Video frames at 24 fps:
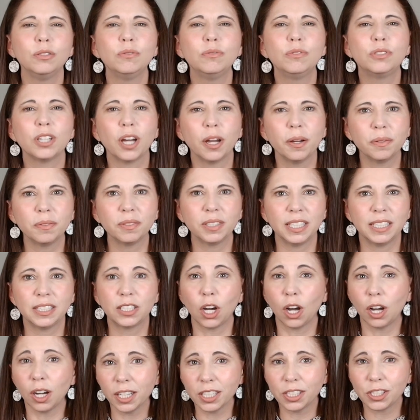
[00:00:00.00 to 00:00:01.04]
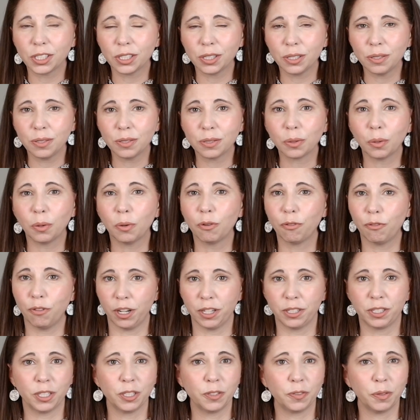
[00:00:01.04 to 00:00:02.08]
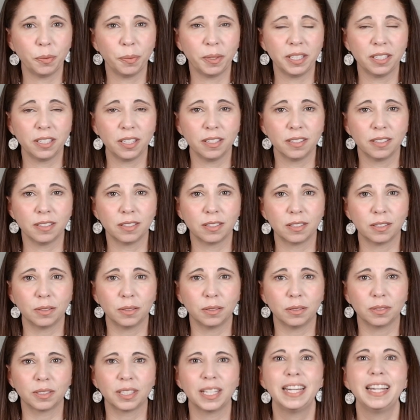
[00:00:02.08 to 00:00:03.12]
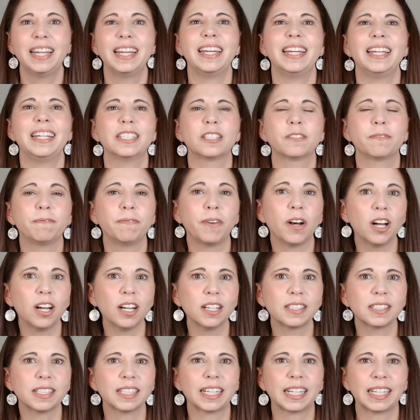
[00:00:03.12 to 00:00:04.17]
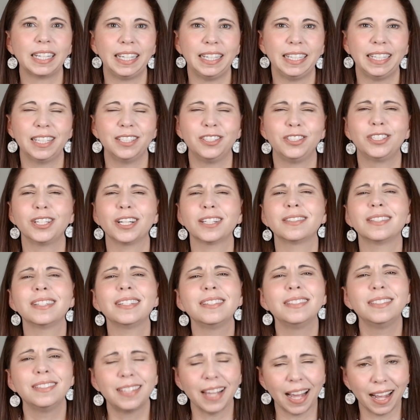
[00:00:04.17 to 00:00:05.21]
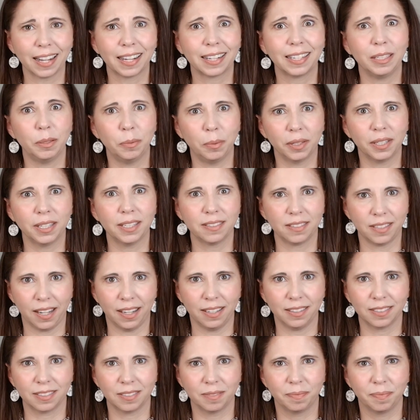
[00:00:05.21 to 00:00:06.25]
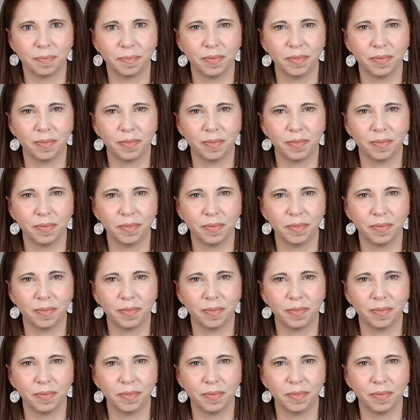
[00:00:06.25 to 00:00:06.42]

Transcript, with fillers: You don't need iTunes or Photos for Windows installed. It's fast, clean, and does exactly what it says.